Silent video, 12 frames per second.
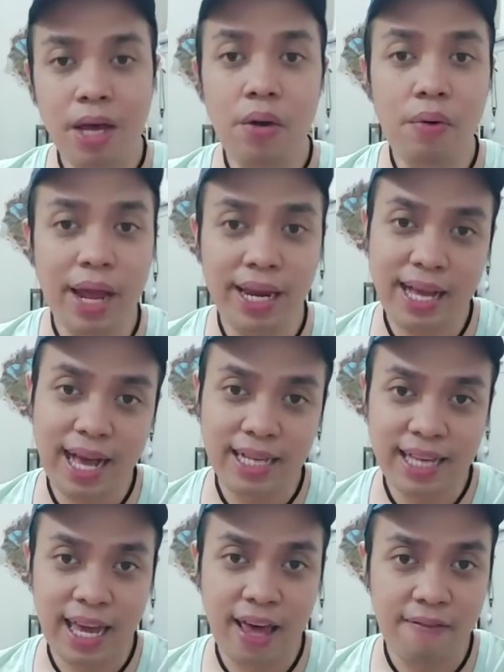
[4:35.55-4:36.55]
now ready,
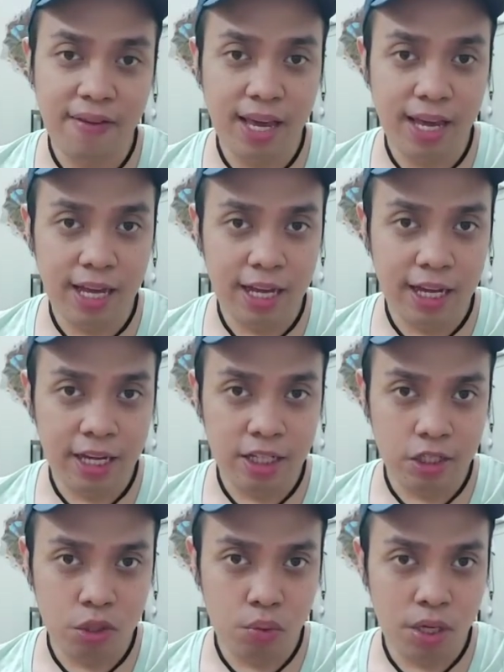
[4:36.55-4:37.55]
guys. I have a
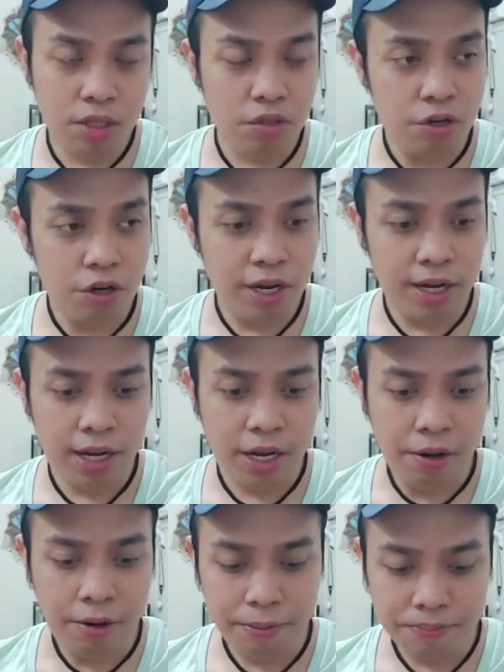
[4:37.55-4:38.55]
tweezer in
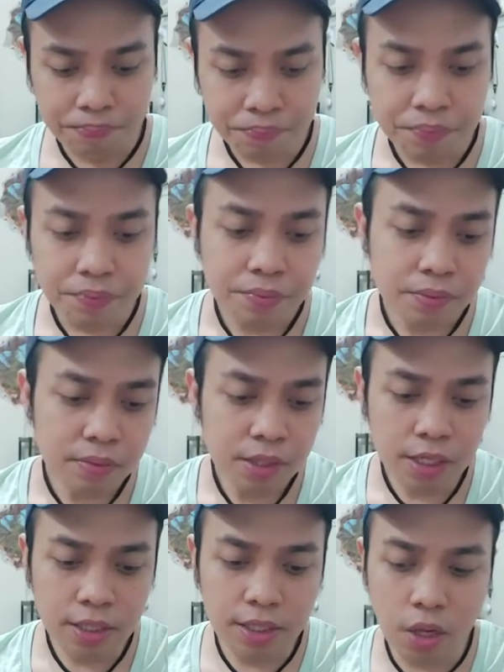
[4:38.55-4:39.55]
here.
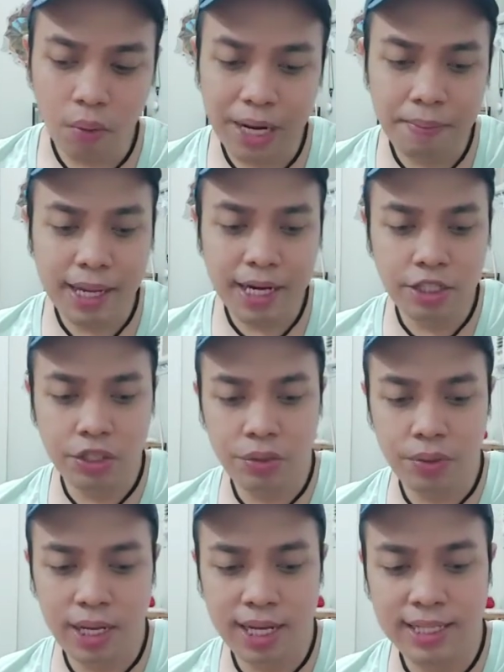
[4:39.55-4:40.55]
So what I'm gonna
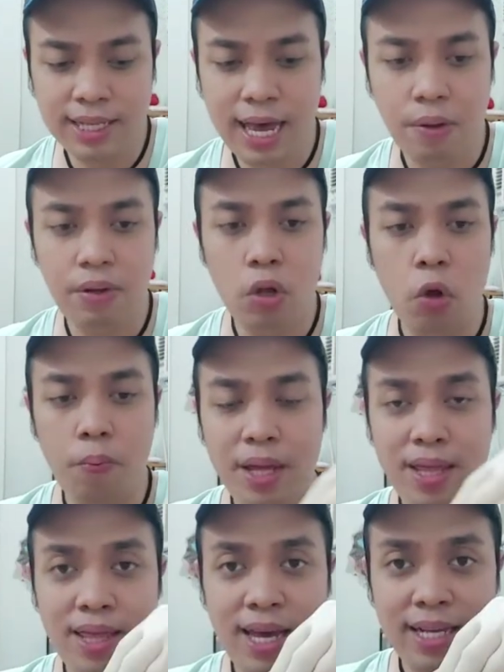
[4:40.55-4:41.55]
do is I will
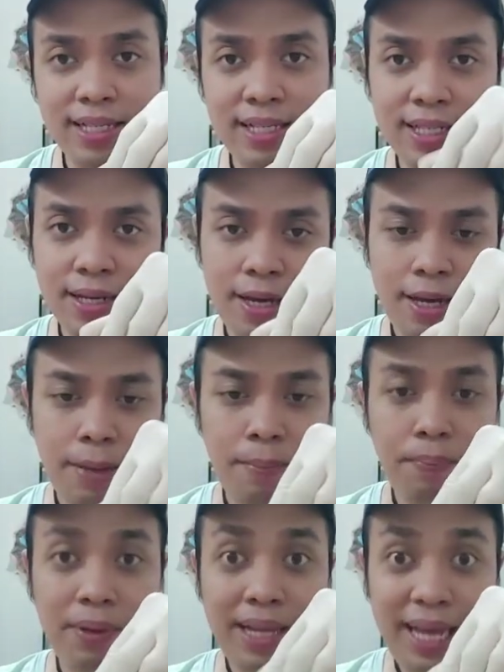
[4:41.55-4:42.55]
open this
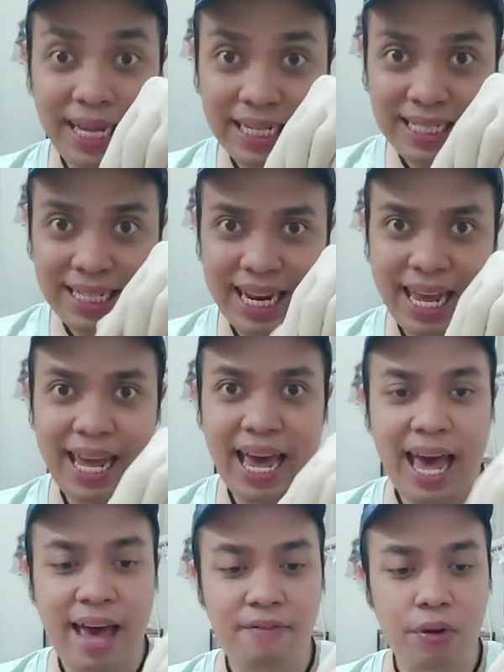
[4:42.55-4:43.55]
blend that I
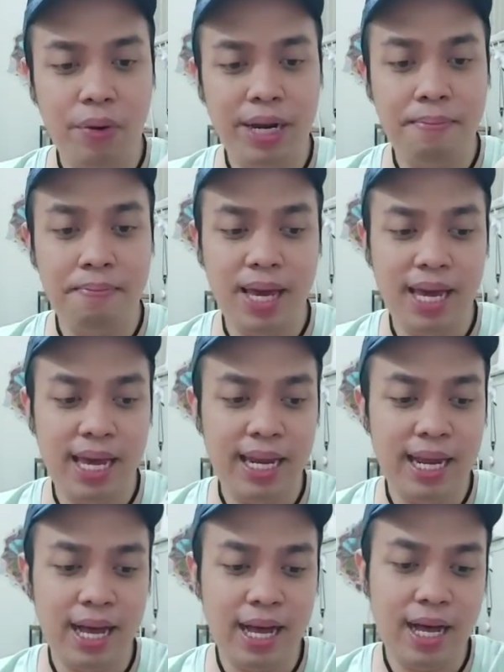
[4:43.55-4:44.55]
have already made